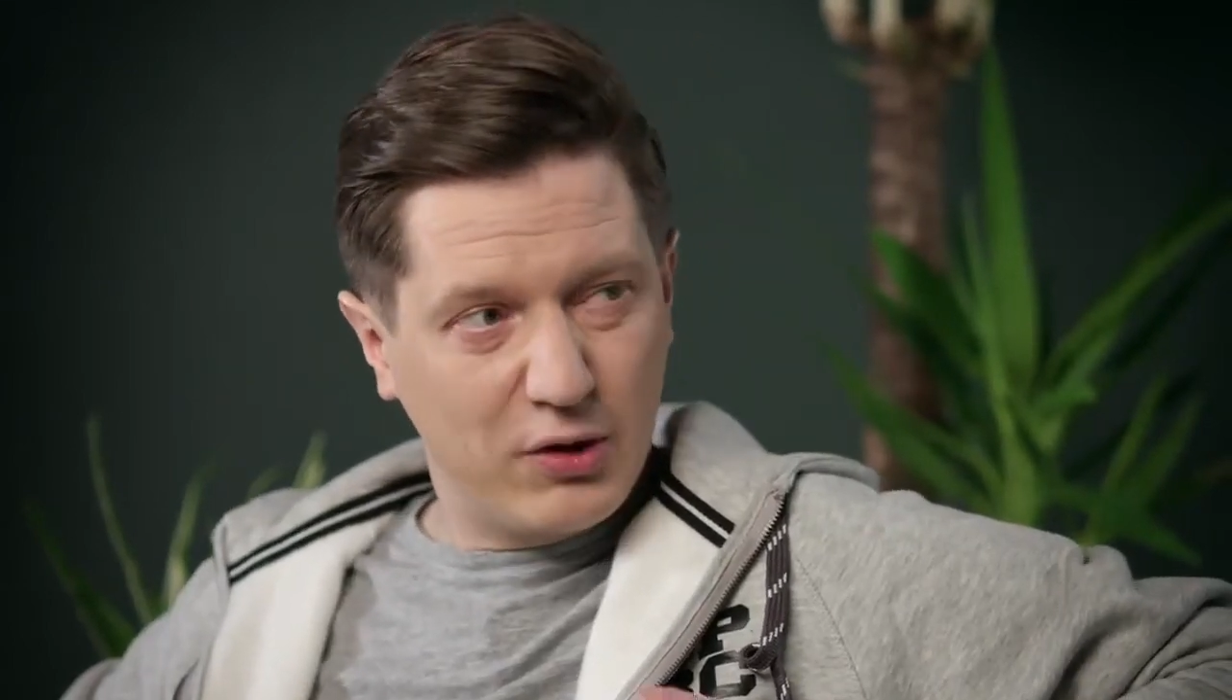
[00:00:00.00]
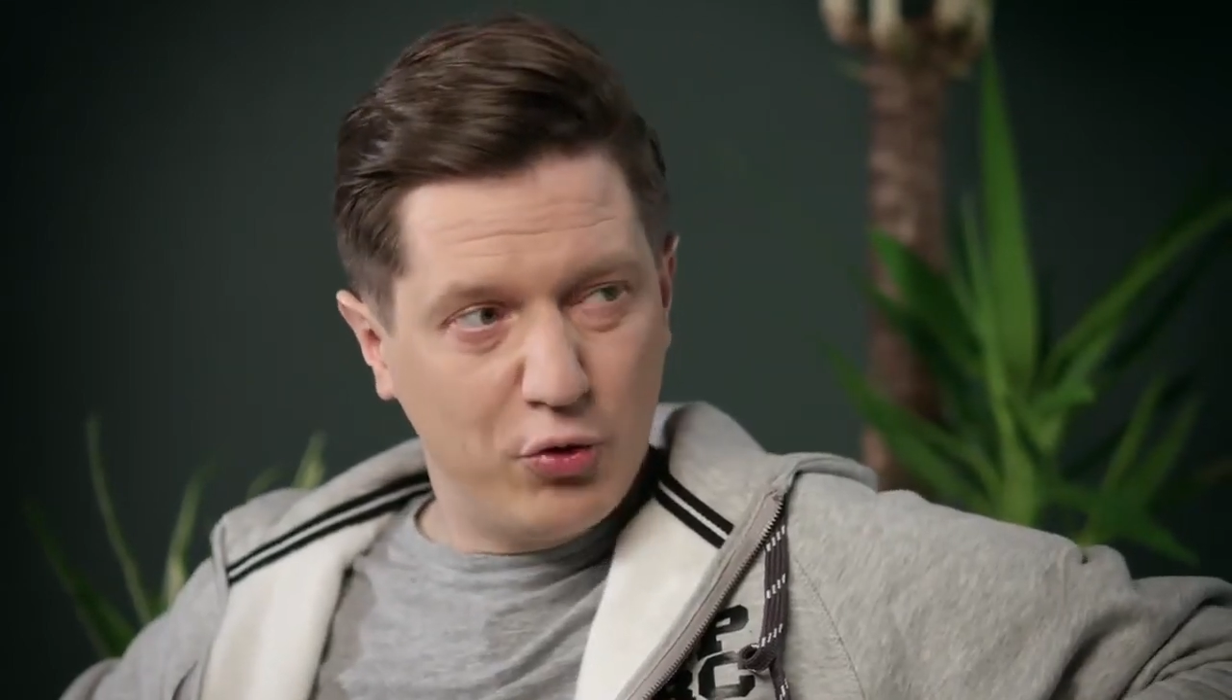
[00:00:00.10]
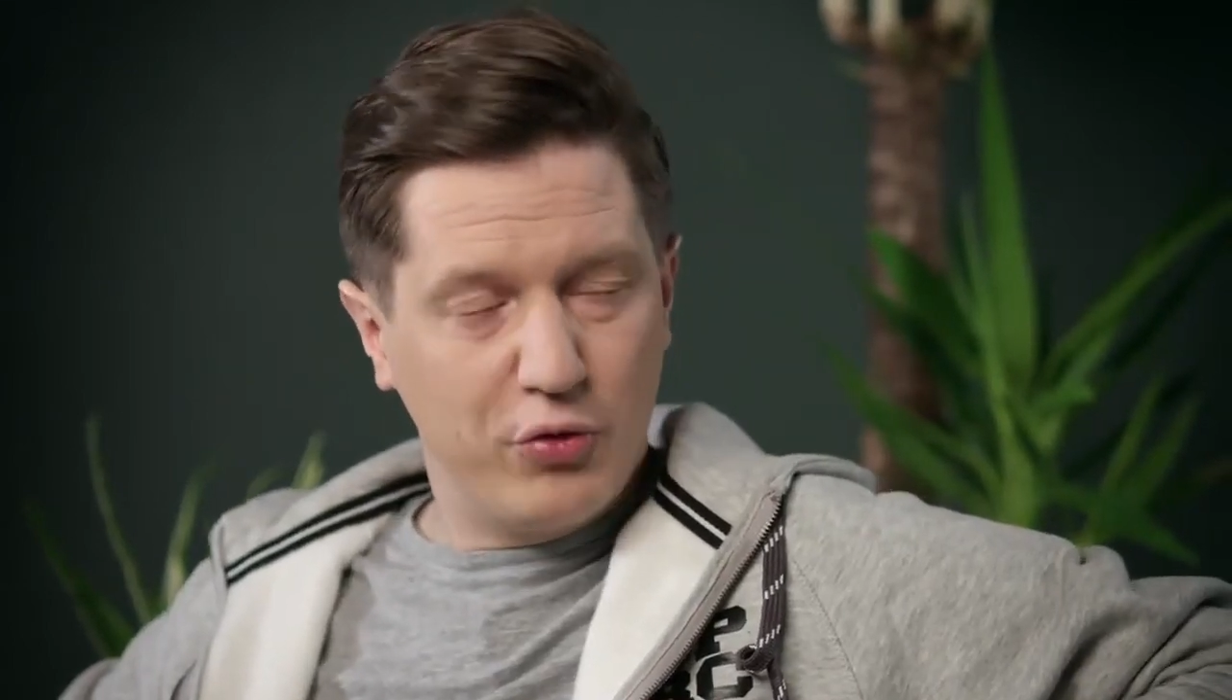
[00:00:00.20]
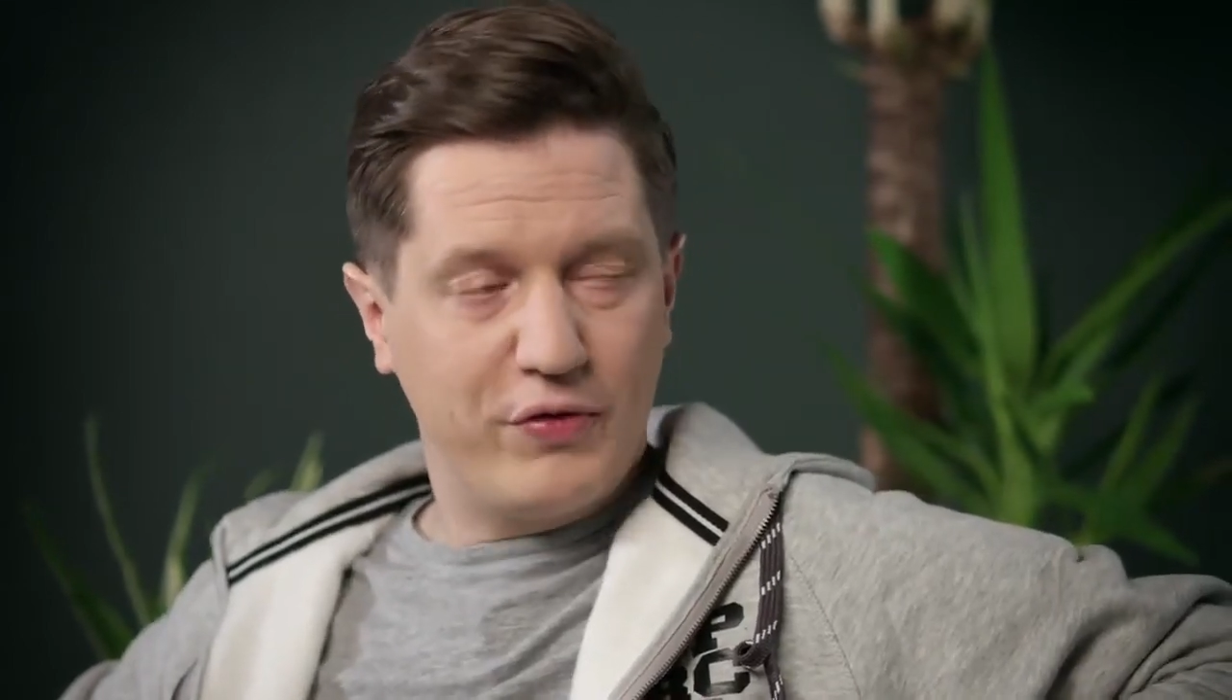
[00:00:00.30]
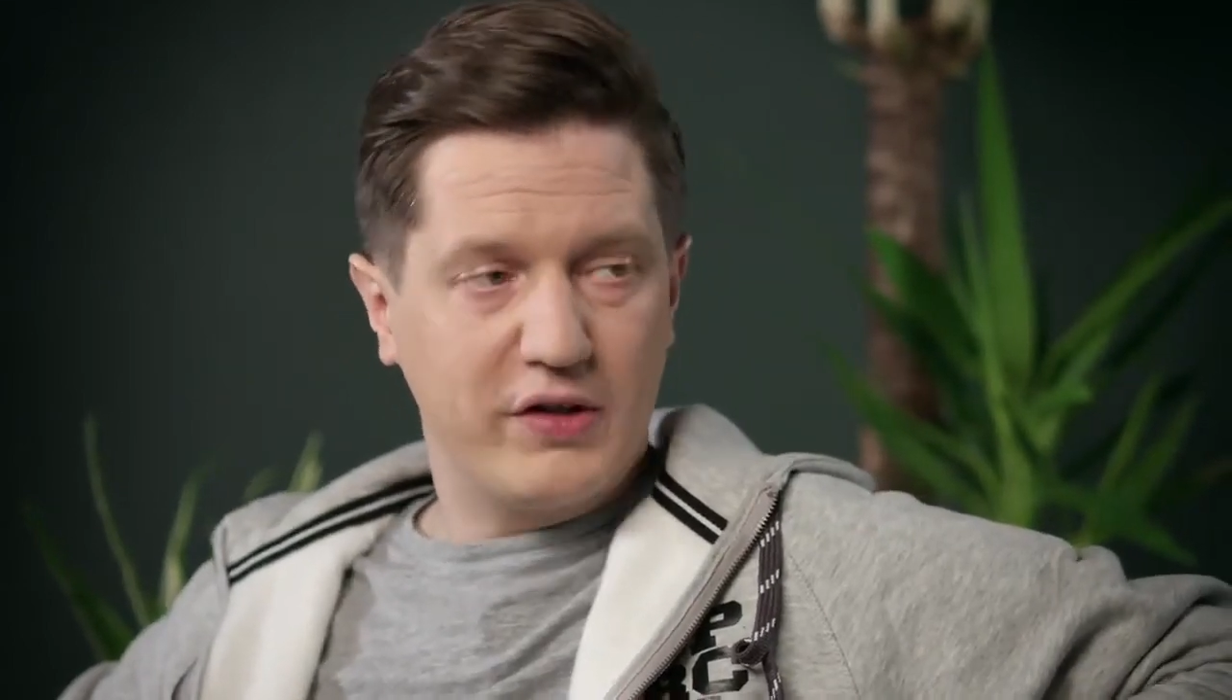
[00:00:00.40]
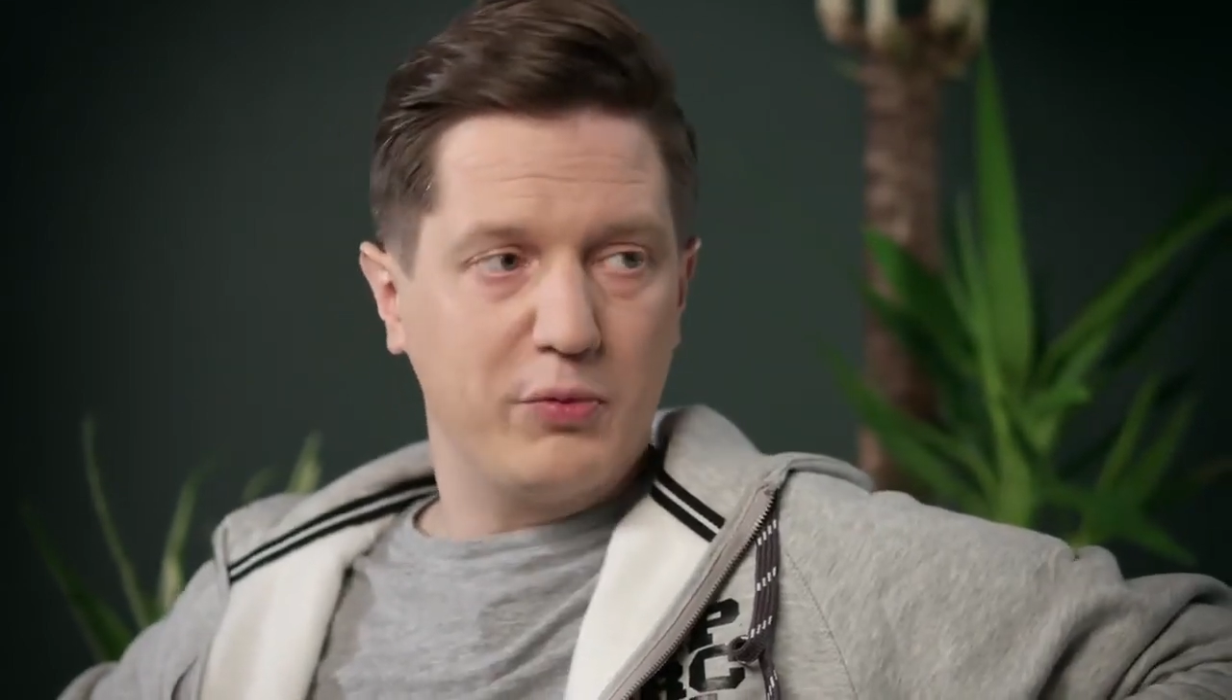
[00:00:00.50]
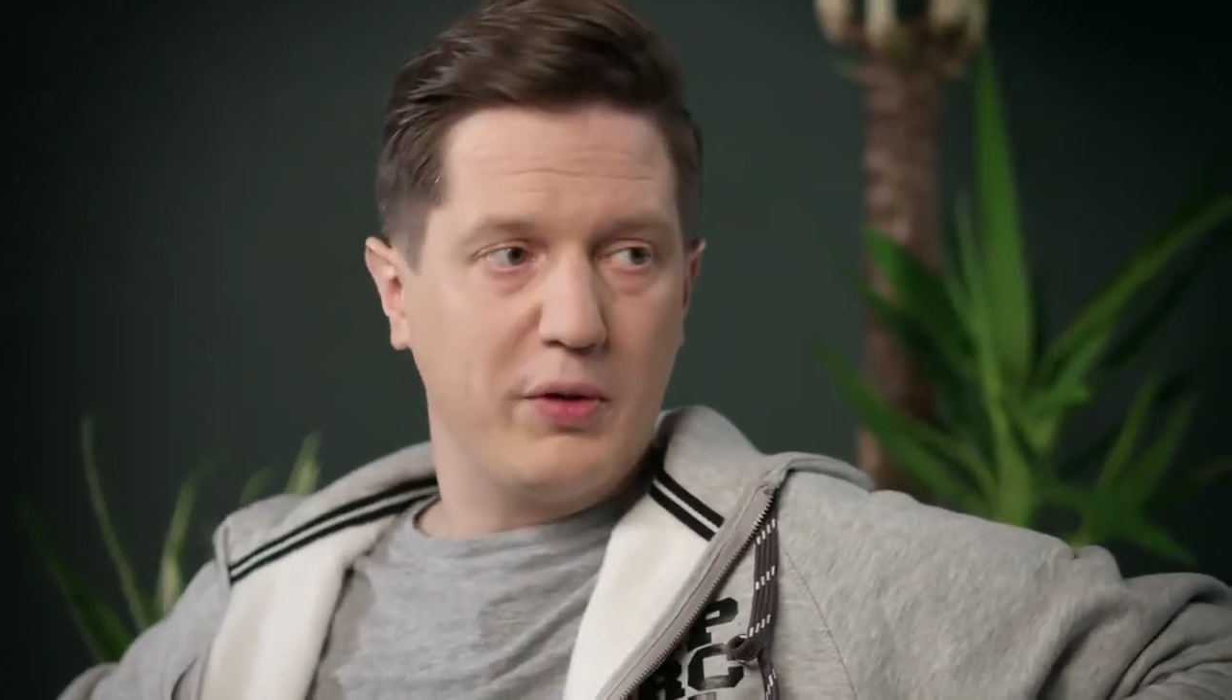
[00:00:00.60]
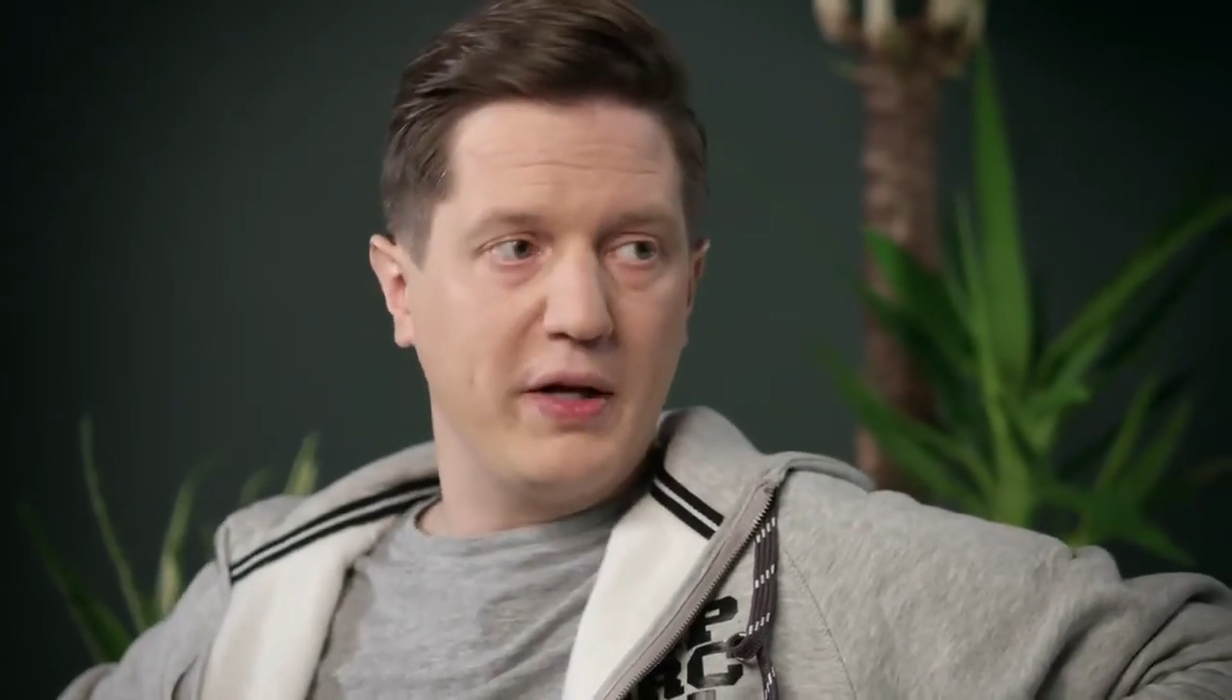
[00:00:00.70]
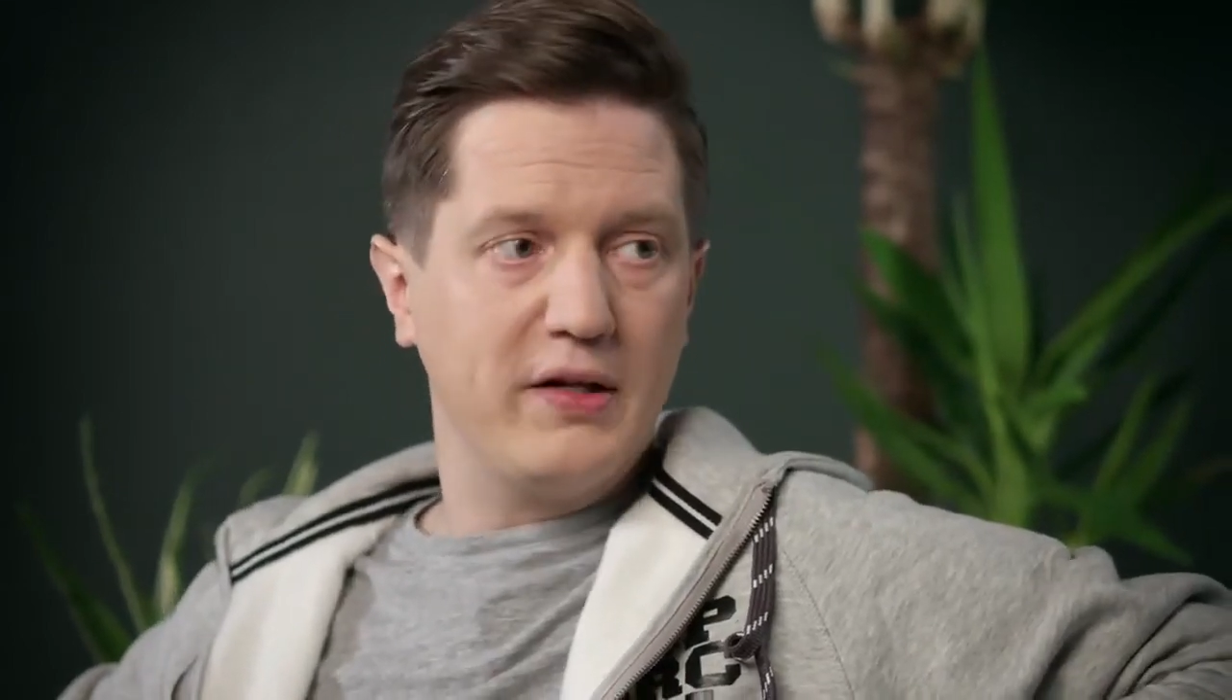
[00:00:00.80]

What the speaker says: couldn't fix with the